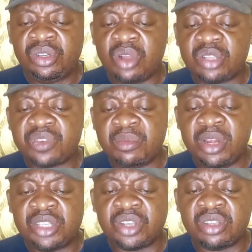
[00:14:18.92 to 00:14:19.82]
Those
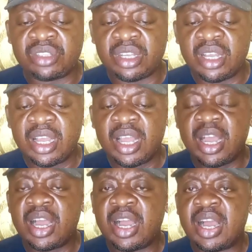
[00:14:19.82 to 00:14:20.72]
formulations
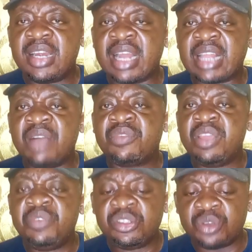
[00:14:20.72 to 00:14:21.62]
that I've
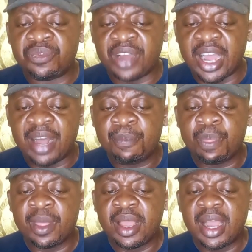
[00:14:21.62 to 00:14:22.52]
given so
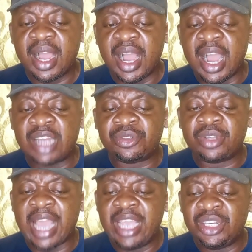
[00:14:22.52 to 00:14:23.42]
far are
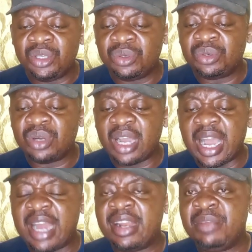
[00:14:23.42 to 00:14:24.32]
to guide you
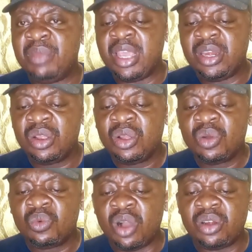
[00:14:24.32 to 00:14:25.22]
and remain
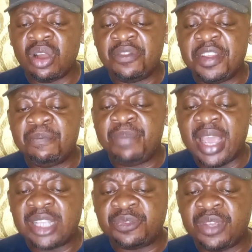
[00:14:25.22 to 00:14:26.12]
one of the
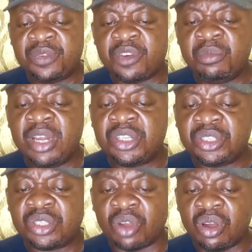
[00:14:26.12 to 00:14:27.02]
best feed
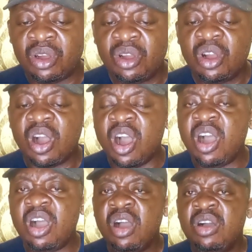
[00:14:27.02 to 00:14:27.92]
formulator
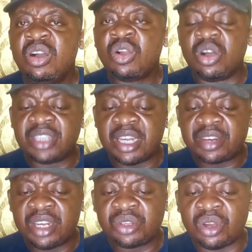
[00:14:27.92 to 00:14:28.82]
or
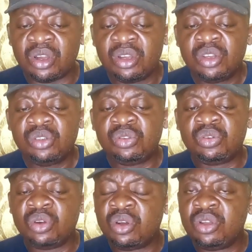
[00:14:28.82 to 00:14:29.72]
concentrator
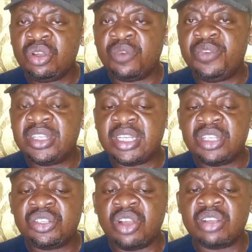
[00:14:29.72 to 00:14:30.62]
to grow your
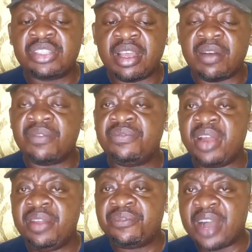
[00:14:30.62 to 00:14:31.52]
fishes yourself
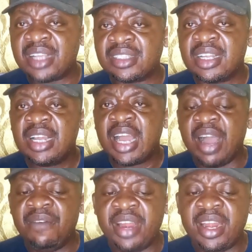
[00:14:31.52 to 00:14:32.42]
very fast
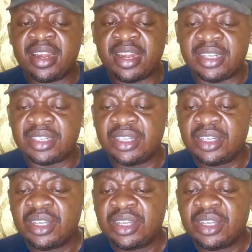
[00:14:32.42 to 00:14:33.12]
and very great.